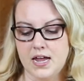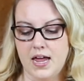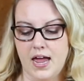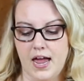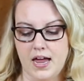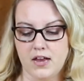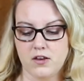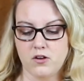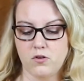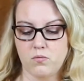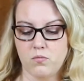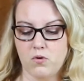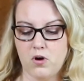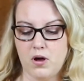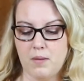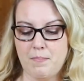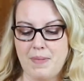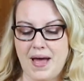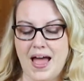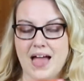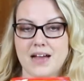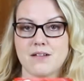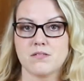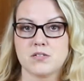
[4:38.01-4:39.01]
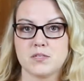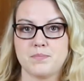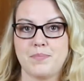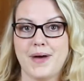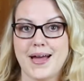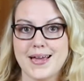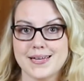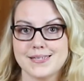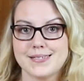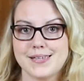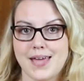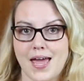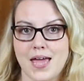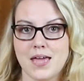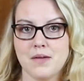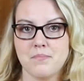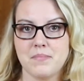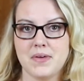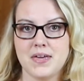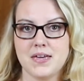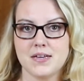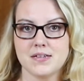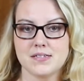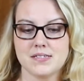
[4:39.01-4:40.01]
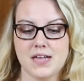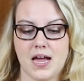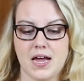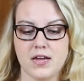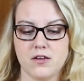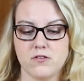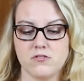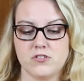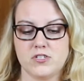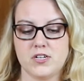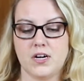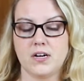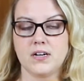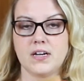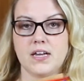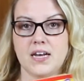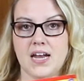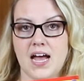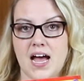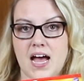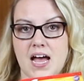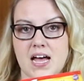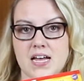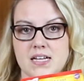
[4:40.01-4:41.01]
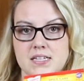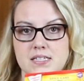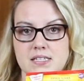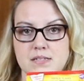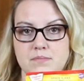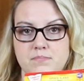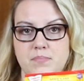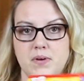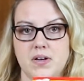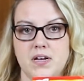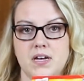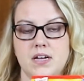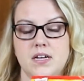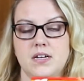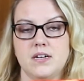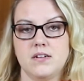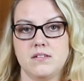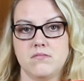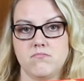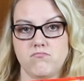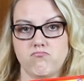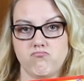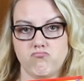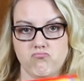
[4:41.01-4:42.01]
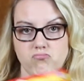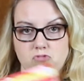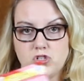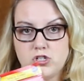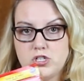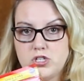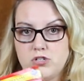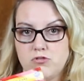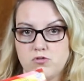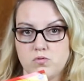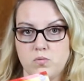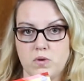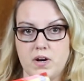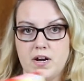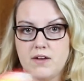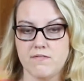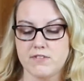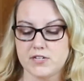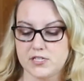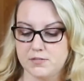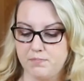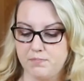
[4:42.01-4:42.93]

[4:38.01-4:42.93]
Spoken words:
And you want a pack of spice cake mix. I use Duncan Hines, but you can use whatever